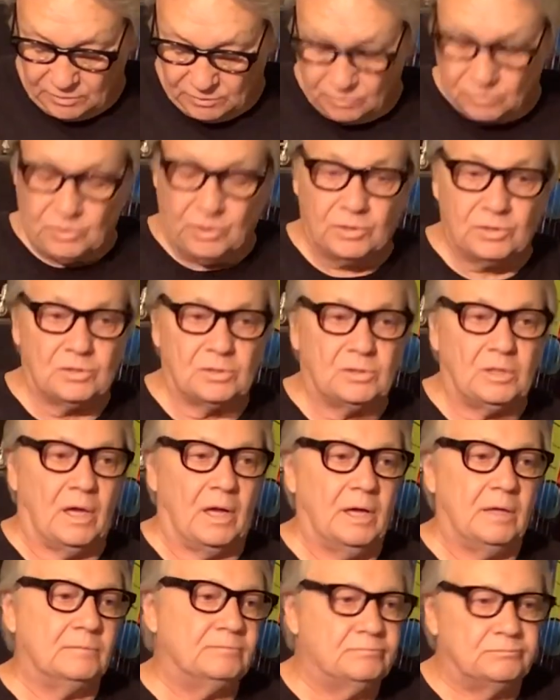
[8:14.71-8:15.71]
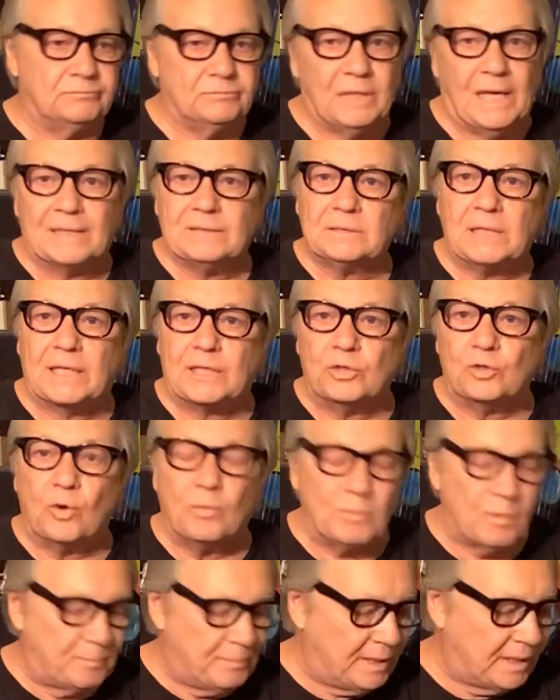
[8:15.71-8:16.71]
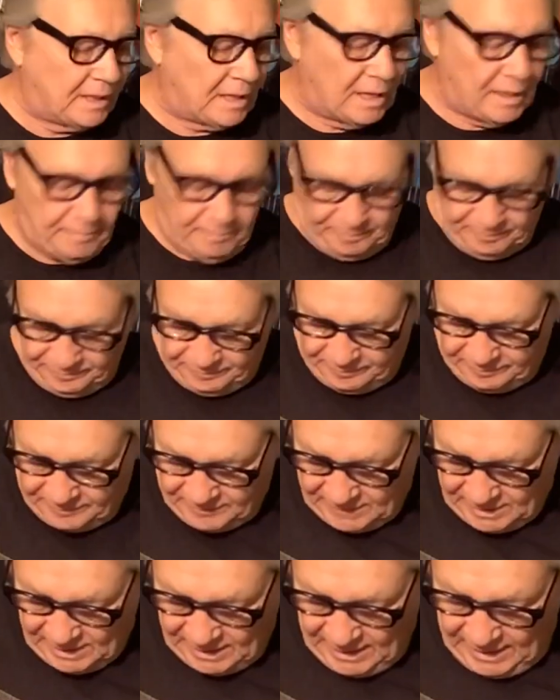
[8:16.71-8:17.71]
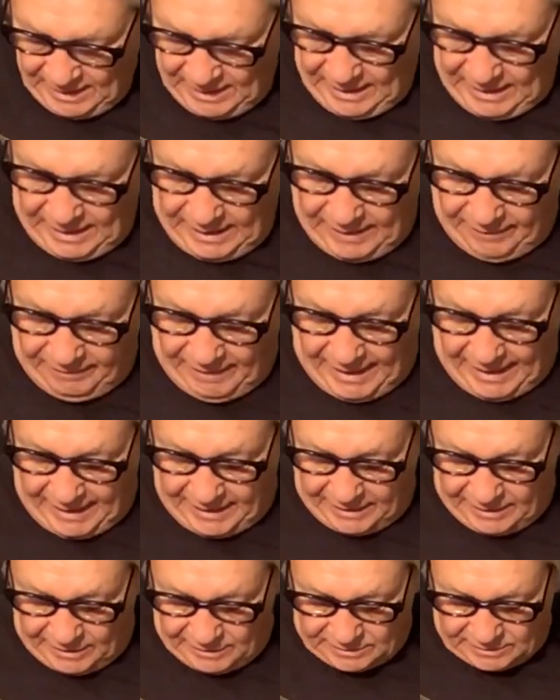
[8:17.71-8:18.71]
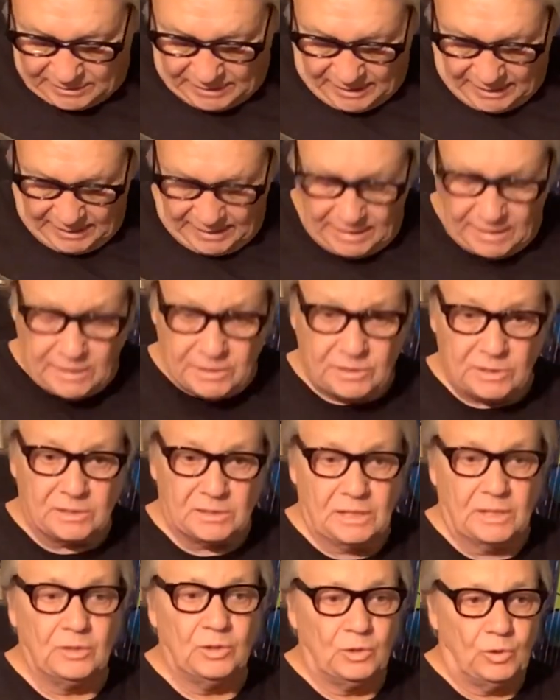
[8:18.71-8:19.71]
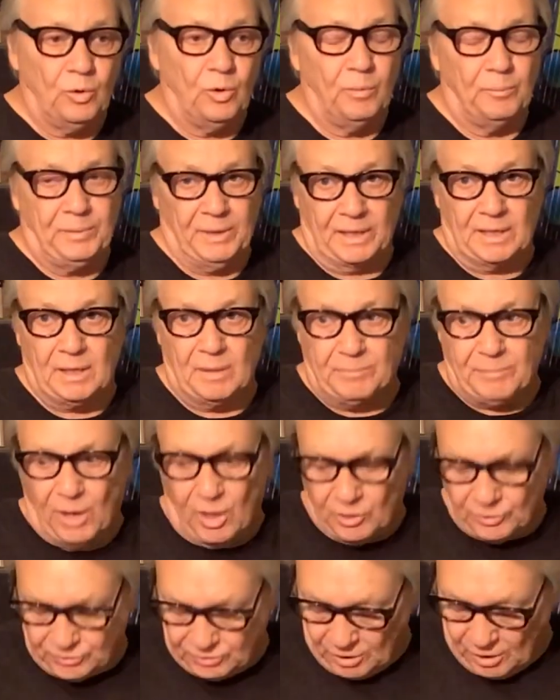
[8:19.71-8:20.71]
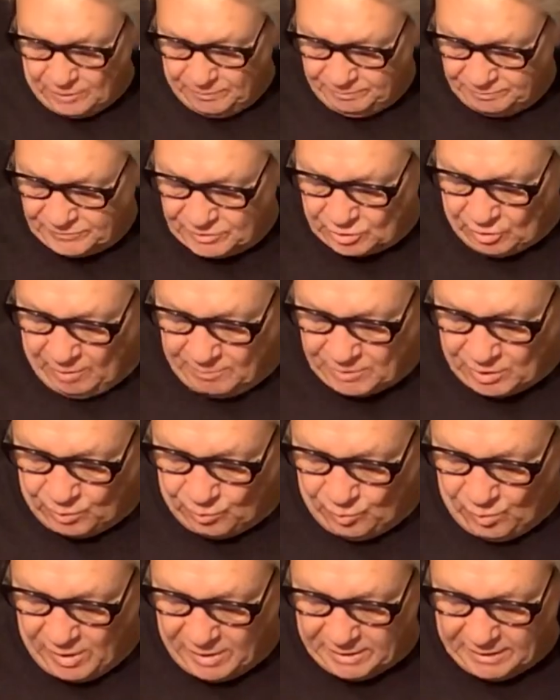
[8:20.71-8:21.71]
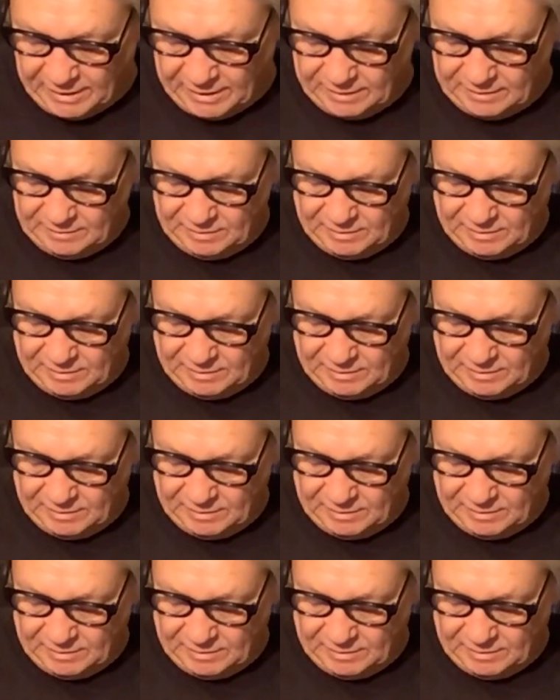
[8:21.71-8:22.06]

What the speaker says: just acts like a normal pickup, and that is it is a single coil pickup also. So I'm going to run it